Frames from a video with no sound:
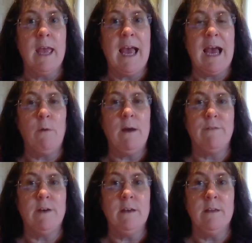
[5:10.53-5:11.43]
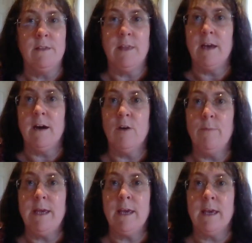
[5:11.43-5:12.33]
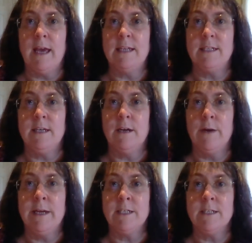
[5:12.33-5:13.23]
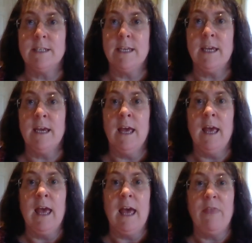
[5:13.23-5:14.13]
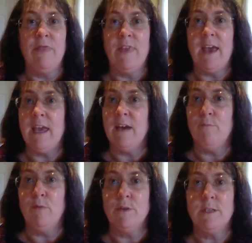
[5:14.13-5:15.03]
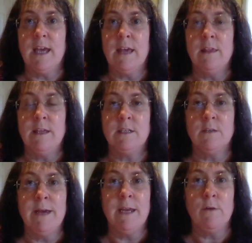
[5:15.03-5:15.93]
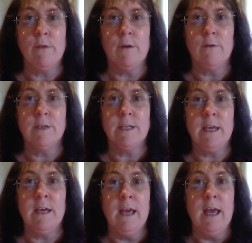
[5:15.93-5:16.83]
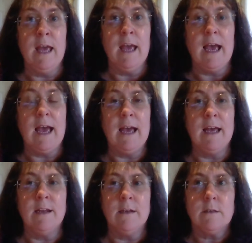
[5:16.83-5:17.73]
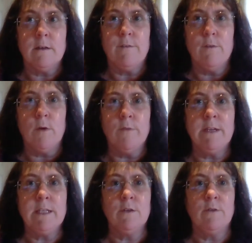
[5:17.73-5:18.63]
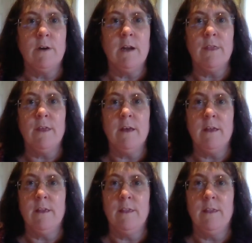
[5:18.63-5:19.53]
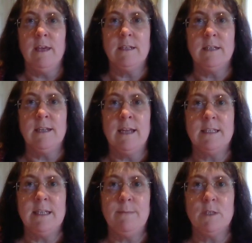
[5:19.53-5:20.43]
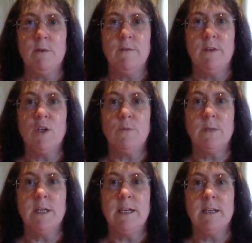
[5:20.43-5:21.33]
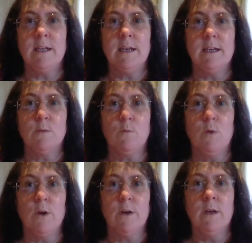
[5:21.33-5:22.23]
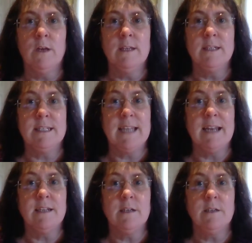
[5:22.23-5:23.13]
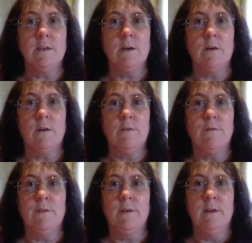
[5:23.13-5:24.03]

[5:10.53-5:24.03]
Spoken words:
However, they are a big SEO agency and they have put together this domain authority. And for one reason or another, the internet seems to have adopted it as one standard of